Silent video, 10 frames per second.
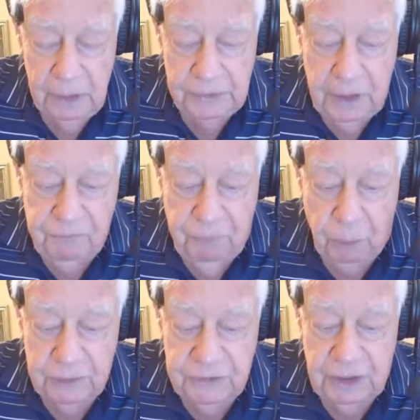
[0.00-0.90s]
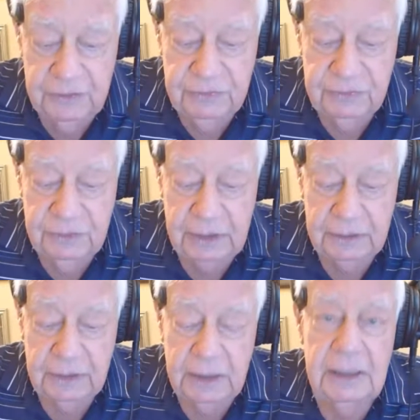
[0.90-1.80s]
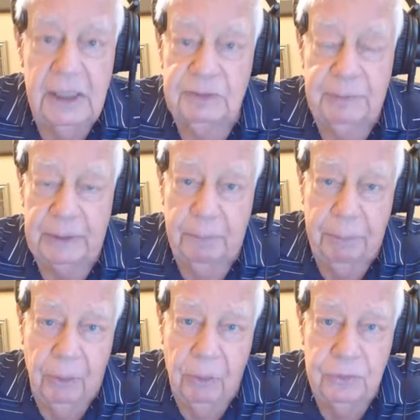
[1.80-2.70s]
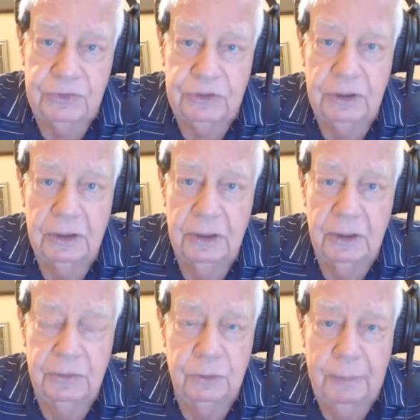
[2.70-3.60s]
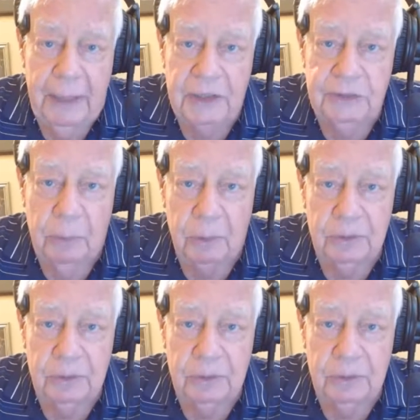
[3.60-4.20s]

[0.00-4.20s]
Doug Ford says that he has been opposed to passports,